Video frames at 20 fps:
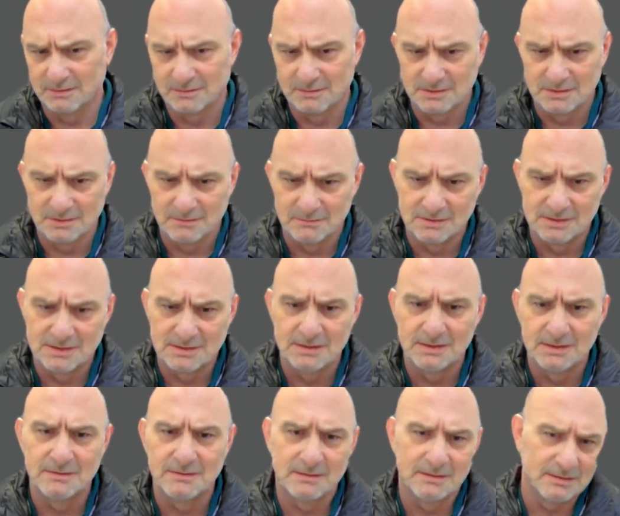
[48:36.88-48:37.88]
yeah. Because he was
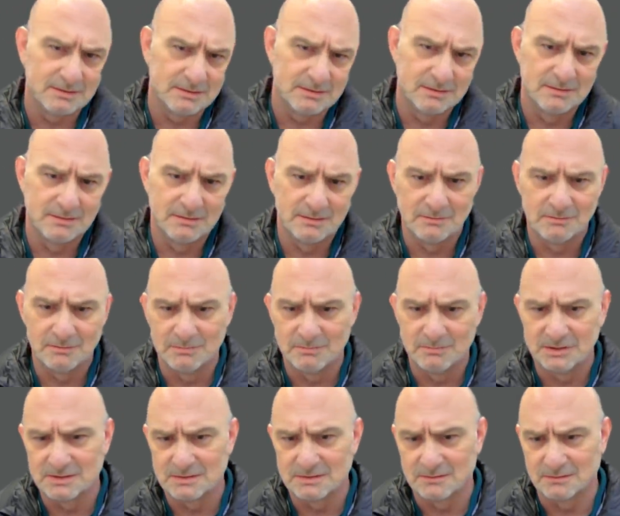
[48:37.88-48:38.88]
scared that it
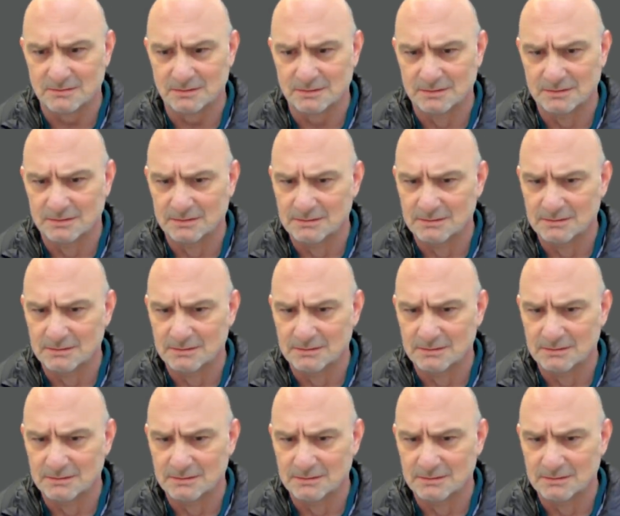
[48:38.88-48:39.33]
would be sunk.